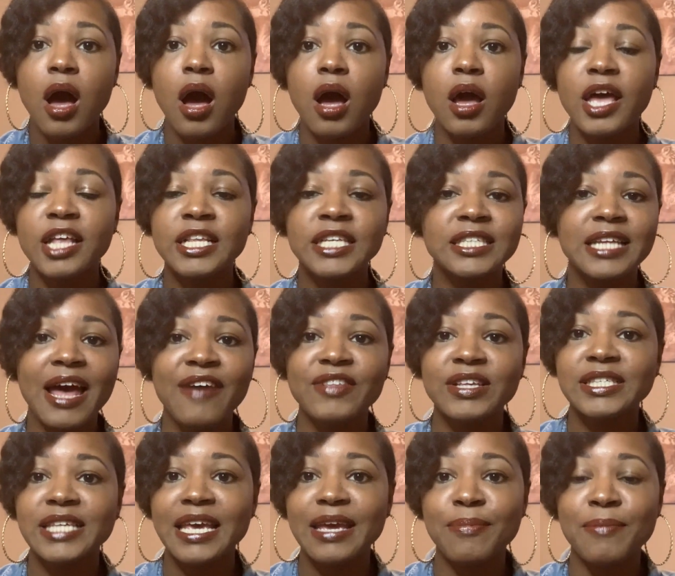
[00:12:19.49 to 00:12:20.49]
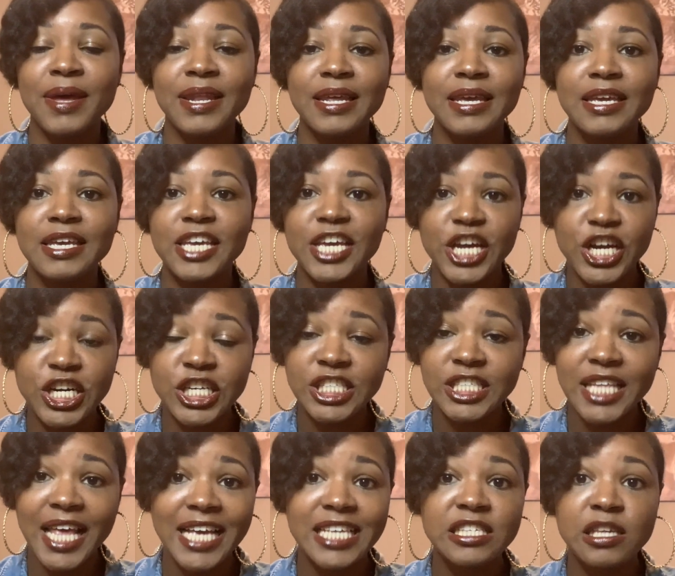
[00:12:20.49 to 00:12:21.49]
It doesn't have to take many years
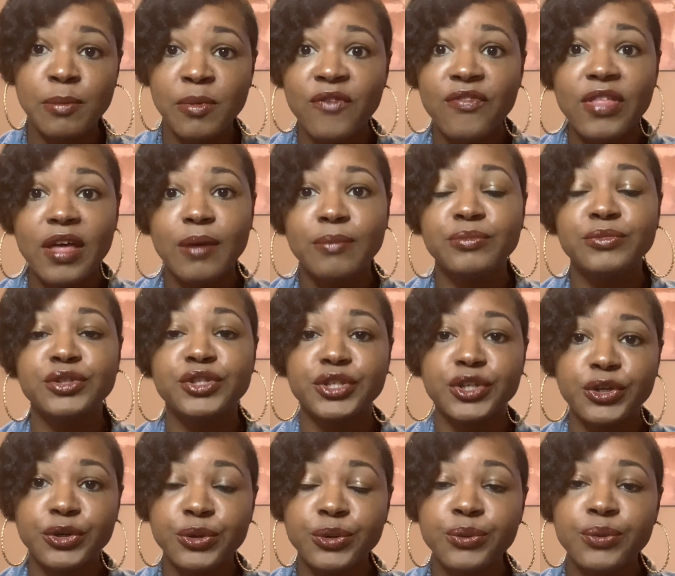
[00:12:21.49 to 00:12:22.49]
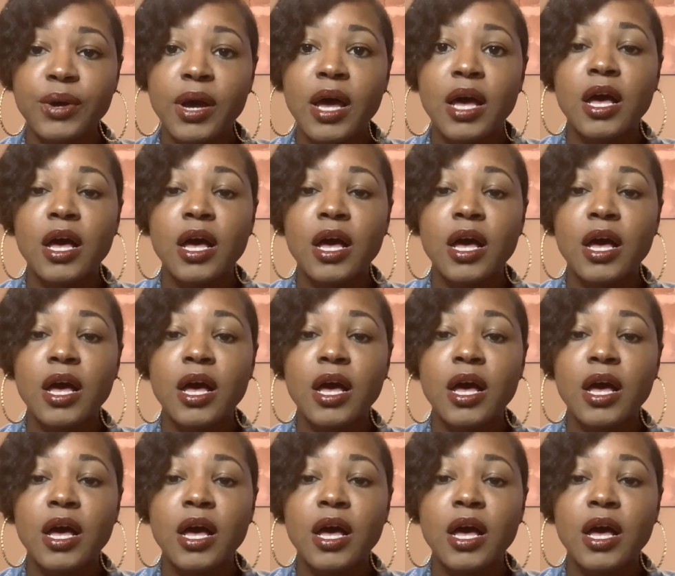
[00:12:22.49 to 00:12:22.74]
like some of them do.